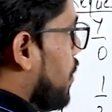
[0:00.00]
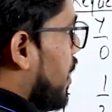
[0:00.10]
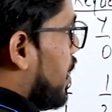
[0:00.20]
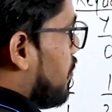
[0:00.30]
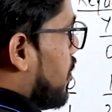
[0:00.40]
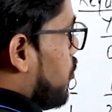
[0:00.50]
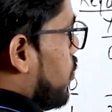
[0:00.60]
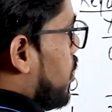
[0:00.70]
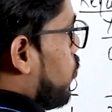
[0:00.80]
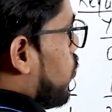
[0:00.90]
be equal to
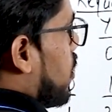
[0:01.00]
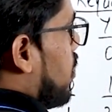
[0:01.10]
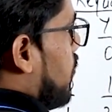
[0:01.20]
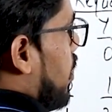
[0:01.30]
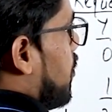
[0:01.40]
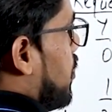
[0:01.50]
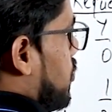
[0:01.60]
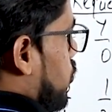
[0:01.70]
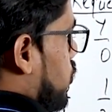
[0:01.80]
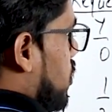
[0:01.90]
the total available
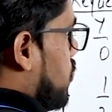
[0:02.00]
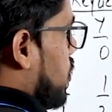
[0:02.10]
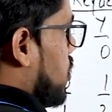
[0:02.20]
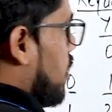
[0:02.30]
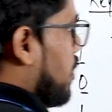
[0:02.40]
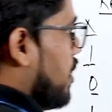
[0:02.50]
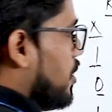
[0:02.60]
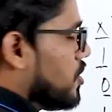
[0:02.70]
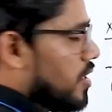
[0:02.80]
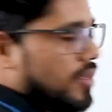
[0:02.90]
resources which are
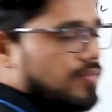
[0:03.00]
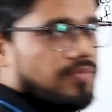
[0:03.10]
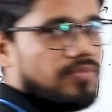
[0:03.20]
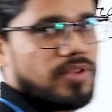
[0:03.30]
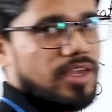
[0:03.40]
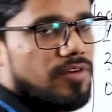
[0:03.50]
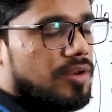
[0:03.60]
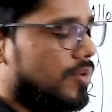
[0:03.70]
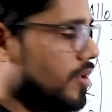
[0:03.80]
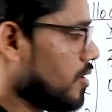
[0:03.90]
initially
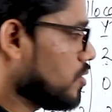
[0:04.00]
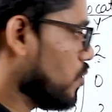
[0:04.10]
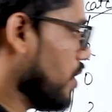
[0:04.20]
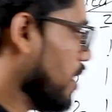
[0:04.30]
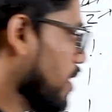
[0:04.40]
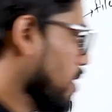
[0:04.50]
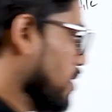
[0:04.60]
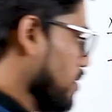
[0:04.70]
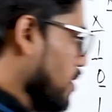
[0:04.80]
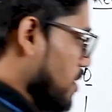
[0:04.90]
given. So
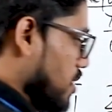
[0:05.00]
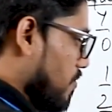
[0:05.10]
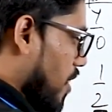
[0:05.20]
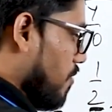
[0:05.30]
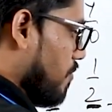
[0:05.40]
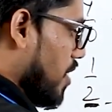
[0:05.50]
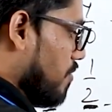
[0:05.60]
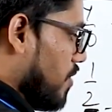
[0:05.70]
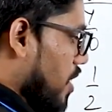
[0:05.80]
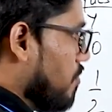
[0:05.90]
here it is 5,
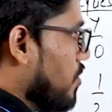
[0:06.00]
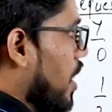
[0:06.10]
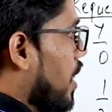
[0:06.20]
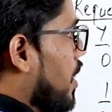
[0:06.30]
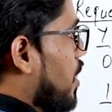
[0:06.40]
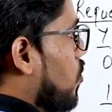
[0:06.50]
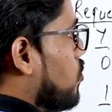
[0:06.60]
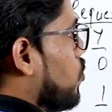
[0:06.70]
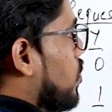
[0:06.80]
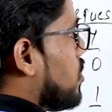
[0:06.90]
5, 5 and here
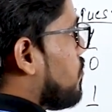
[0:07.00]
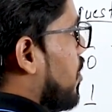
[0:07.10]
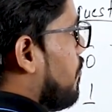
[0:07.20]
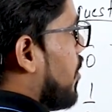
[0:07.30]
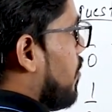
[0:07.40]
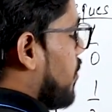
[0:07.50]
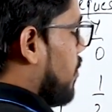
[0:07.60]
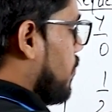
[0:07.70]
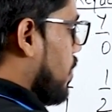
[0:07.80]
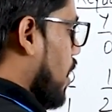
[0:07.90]
also it is 5, 5,
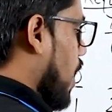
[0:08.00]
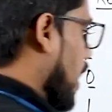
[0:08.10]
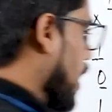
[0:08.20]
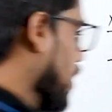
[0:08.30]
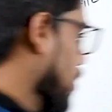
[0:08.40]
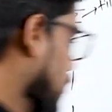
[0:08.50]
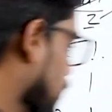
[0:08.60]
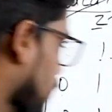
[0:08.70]
5. And